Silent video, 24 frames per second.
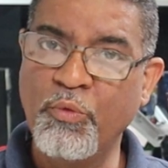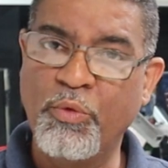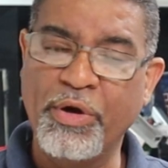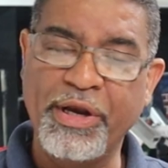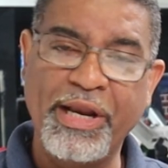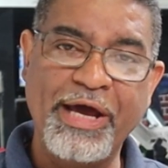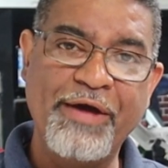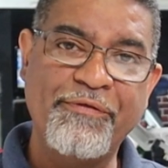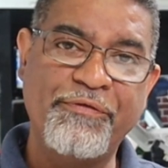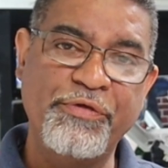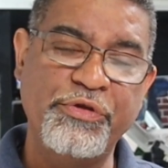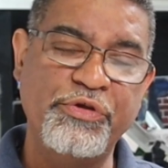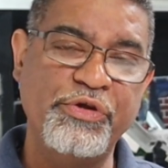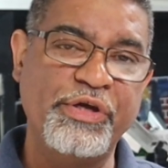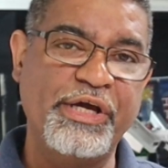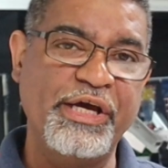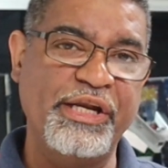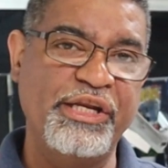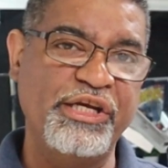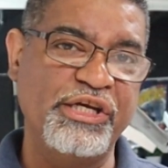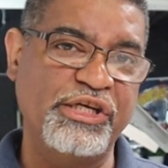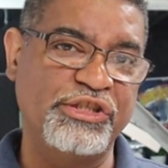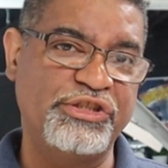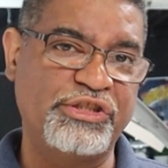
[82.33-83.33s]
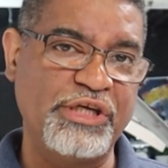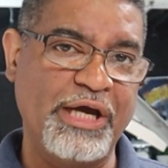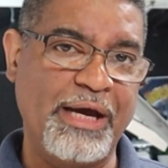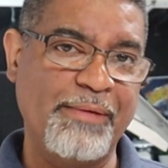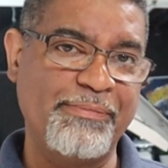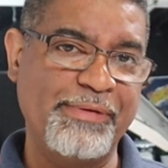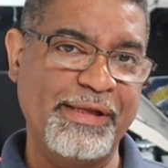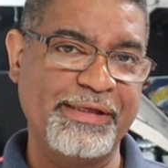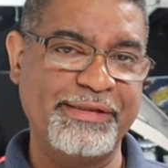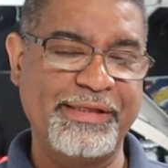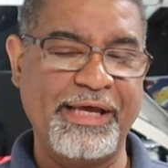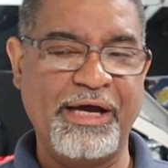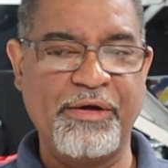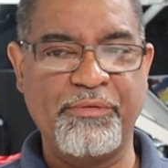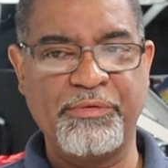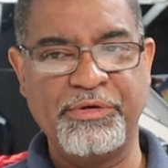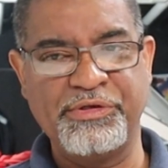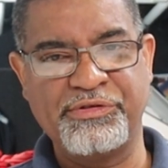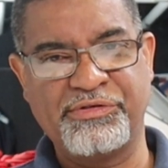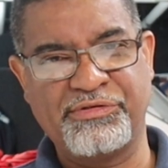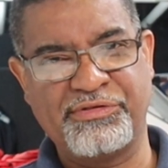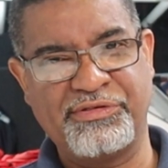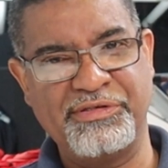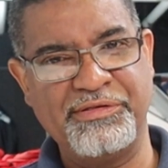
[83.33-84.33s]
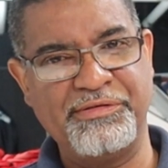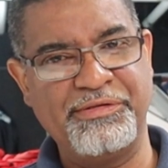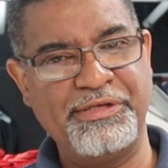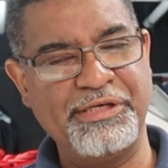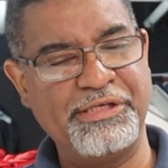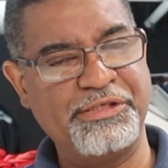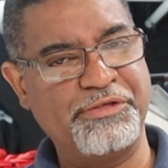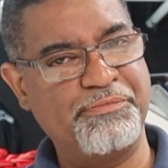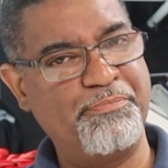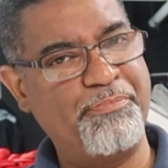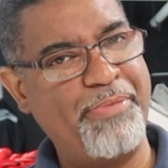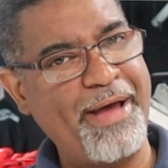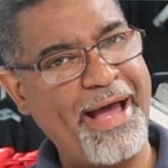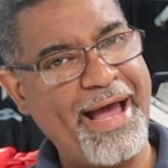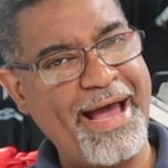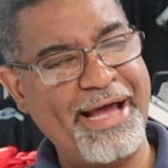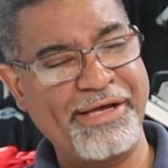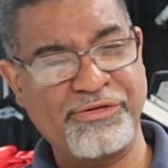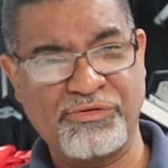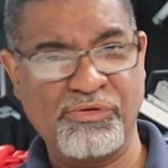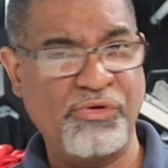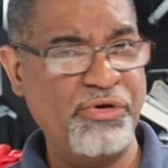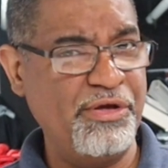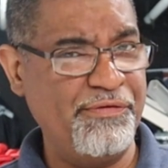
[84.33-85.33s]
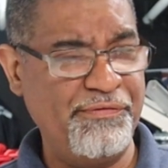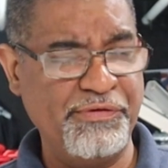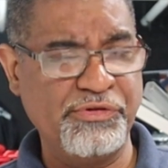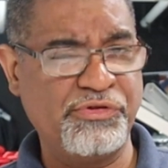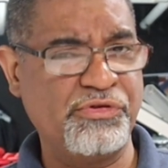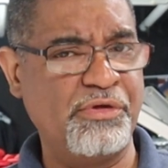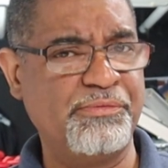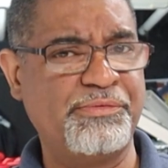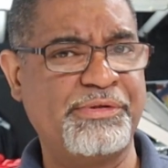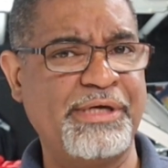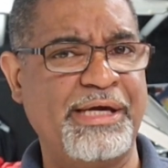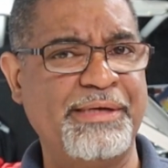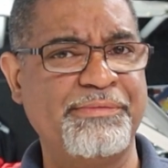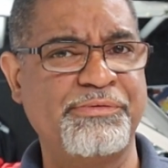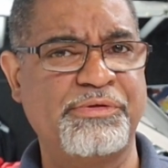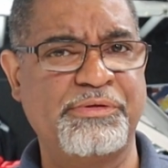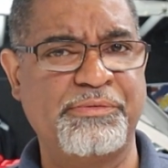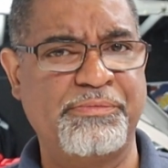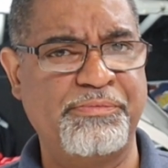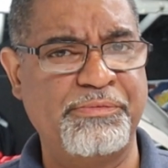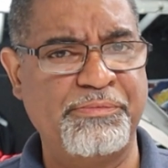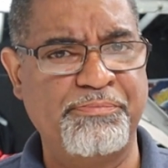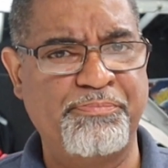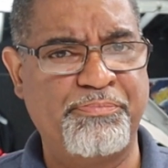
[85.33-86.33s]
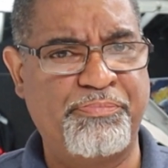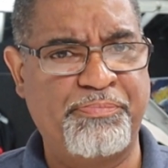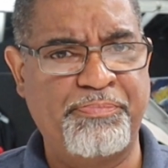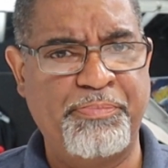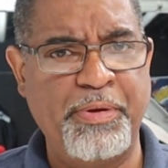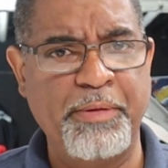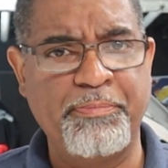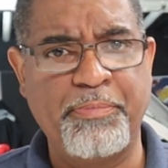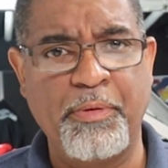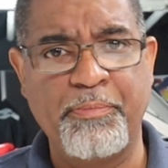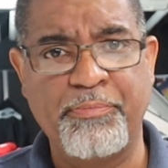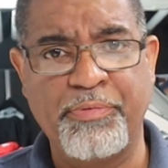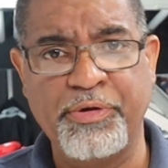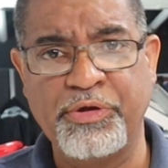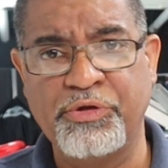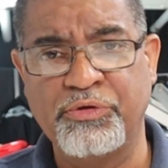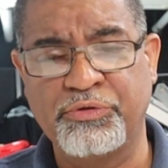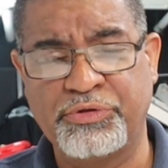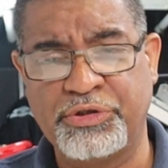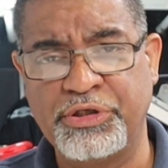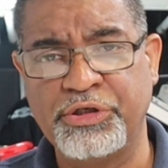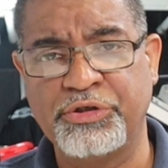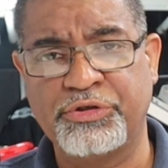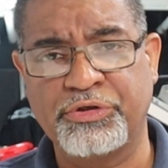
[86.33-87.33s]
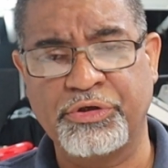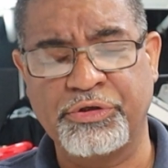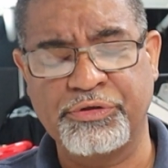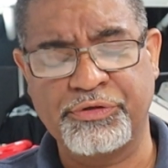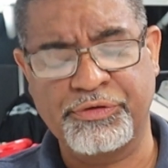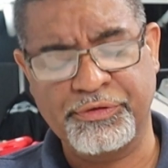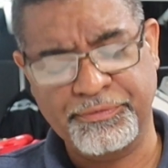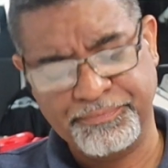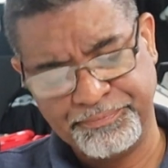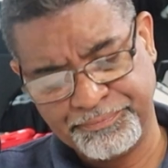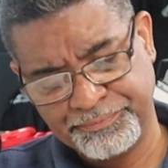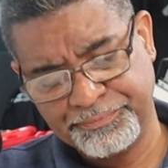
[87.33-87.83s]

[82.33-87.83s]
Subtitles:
Whenever you're getting a job like that with these bags, or even sometimes people bring you t-shirts,